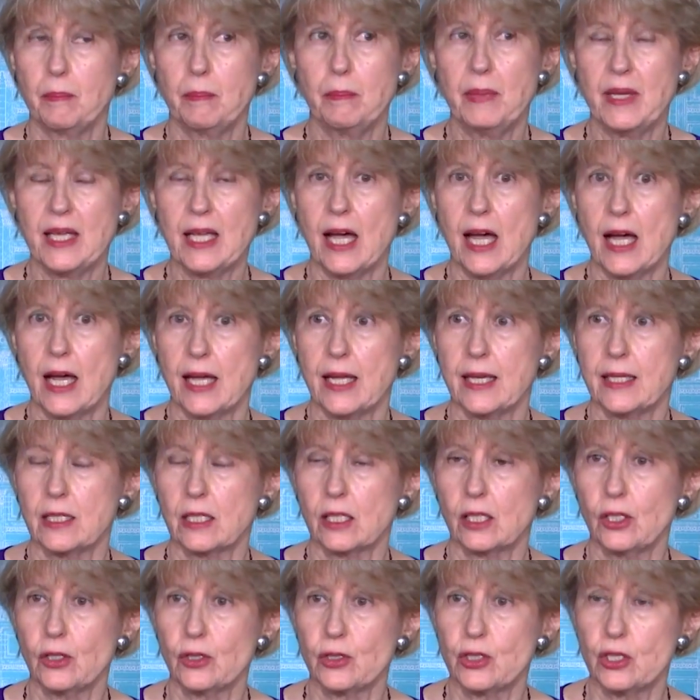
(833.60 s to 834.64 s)
behind
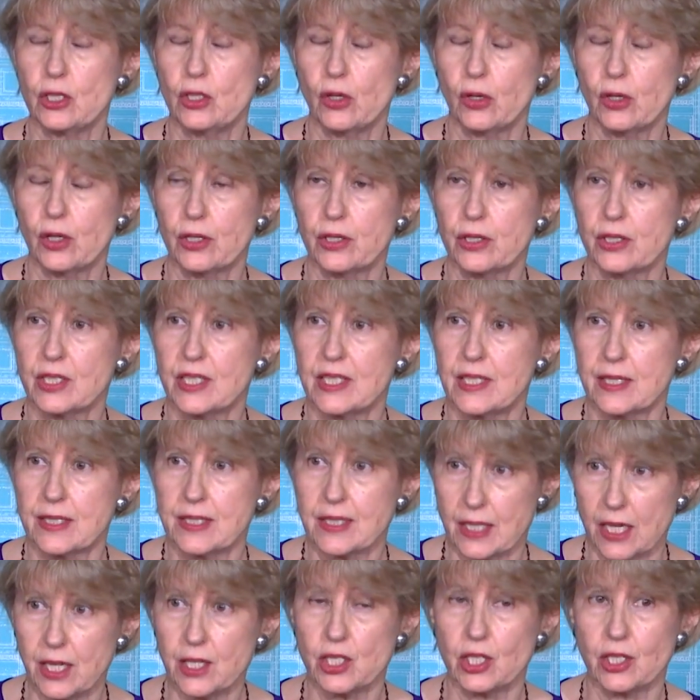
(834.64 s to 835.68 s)
closed doors
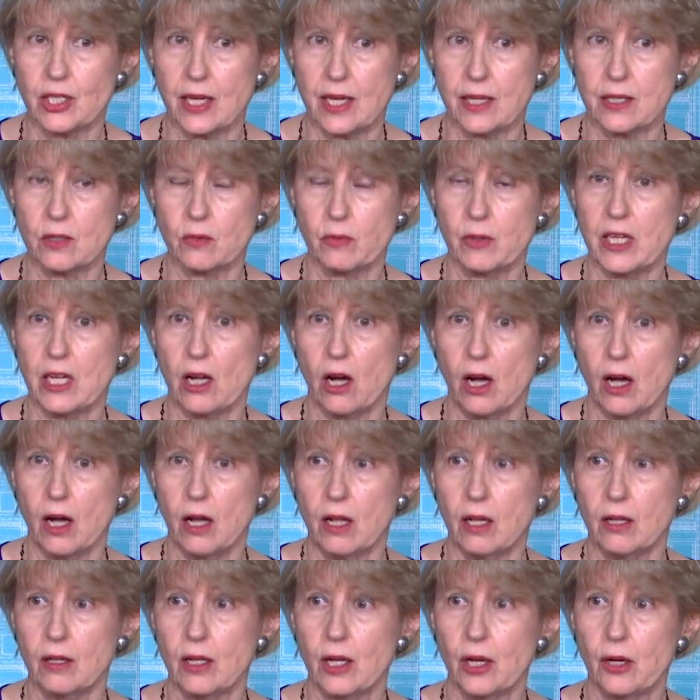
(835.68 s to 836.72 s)
discussion, as we
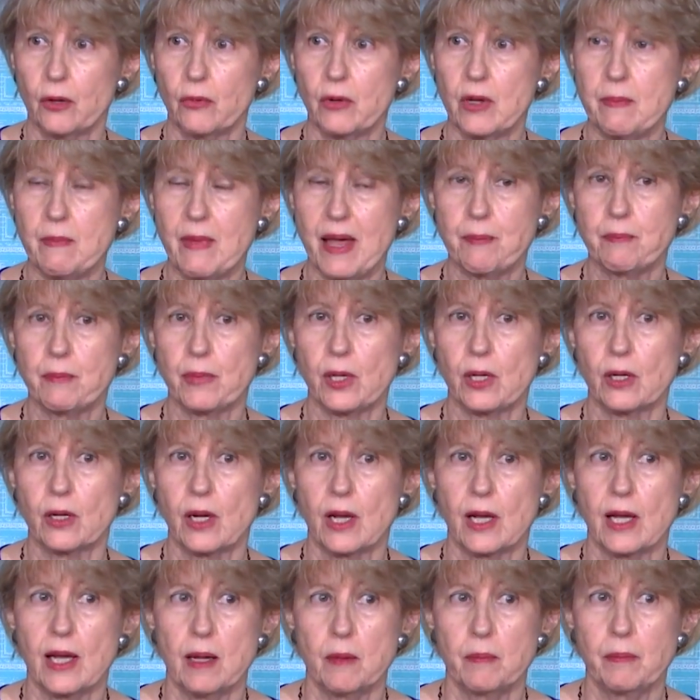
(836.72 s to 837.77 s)
all remember,
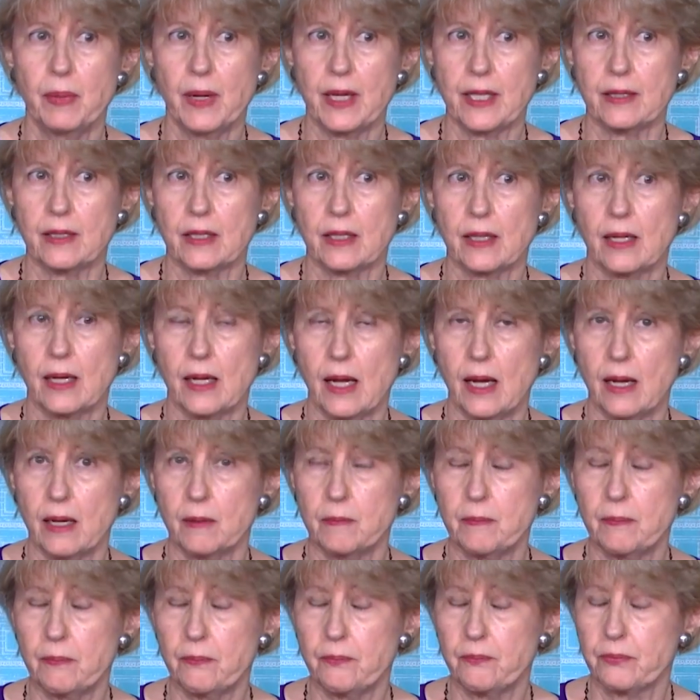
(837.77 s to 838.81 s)
but
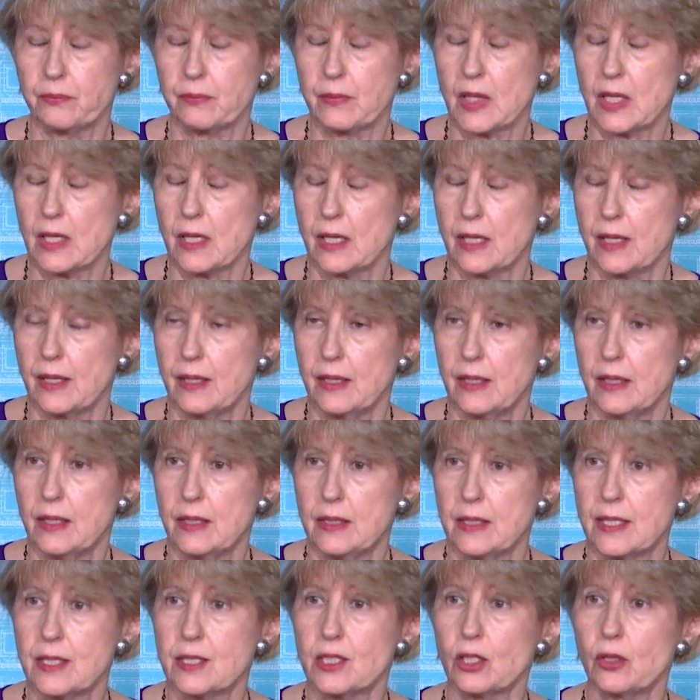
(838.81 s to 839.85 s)
um, the
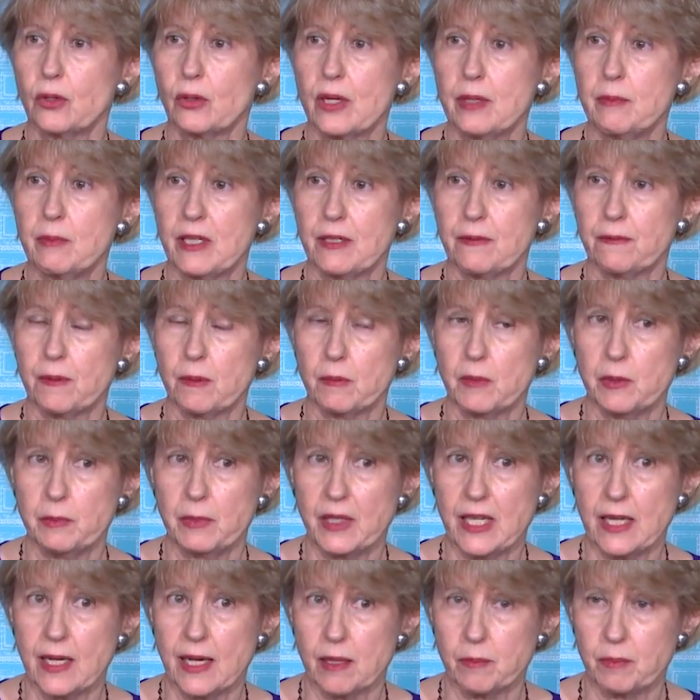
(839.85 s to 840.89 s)
disagreement from the
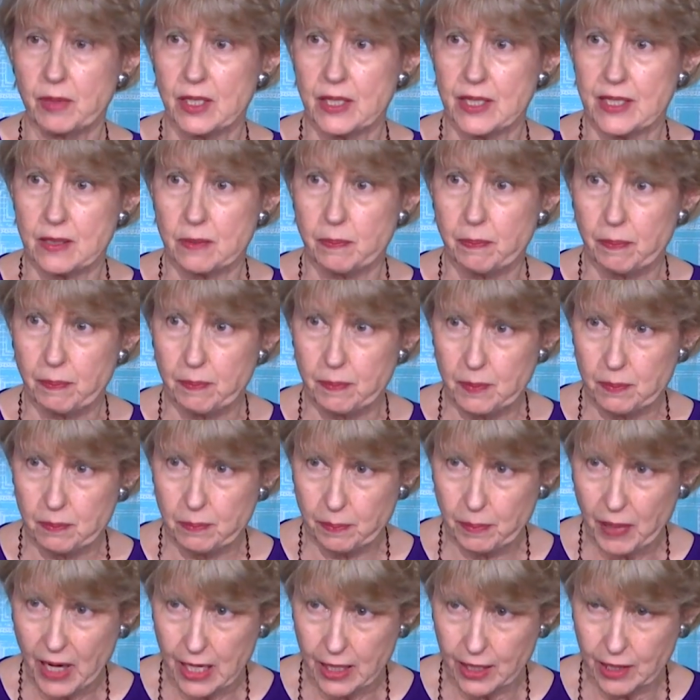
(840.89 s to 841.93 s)
Minneapolis
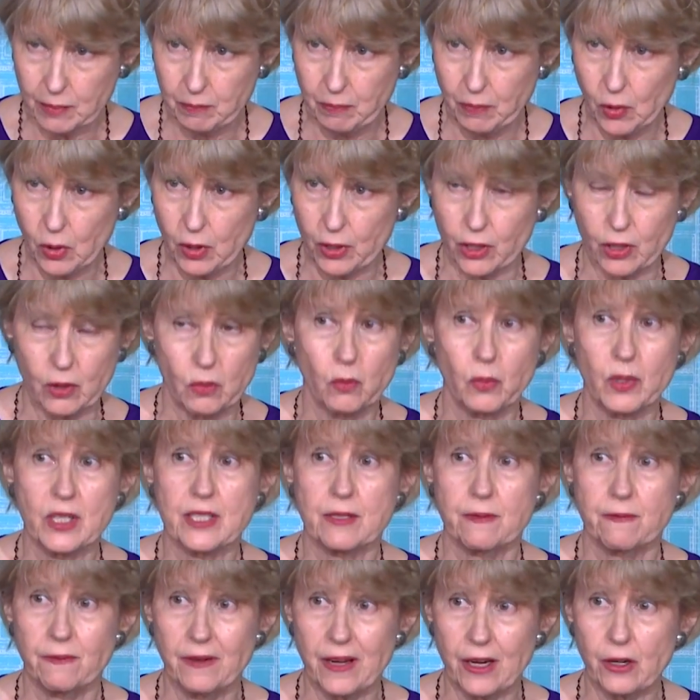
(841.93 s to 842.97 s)
park board
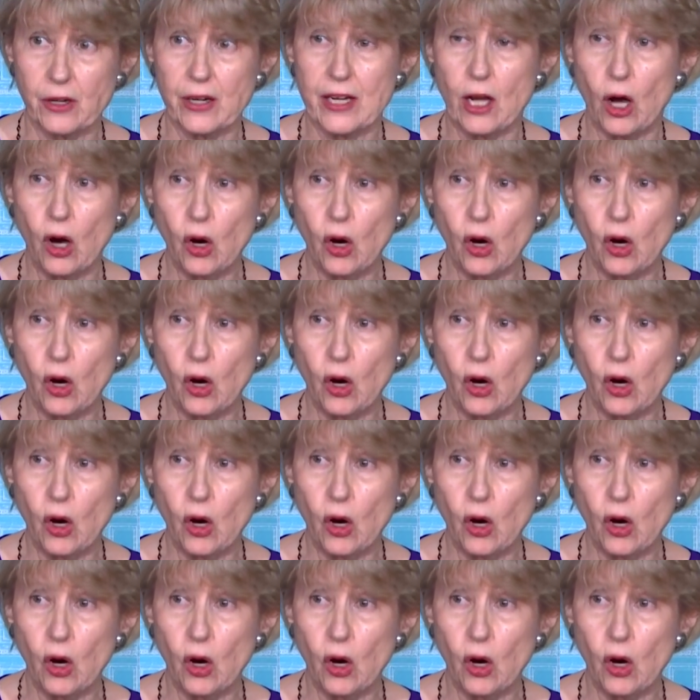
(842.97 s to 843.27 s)
was very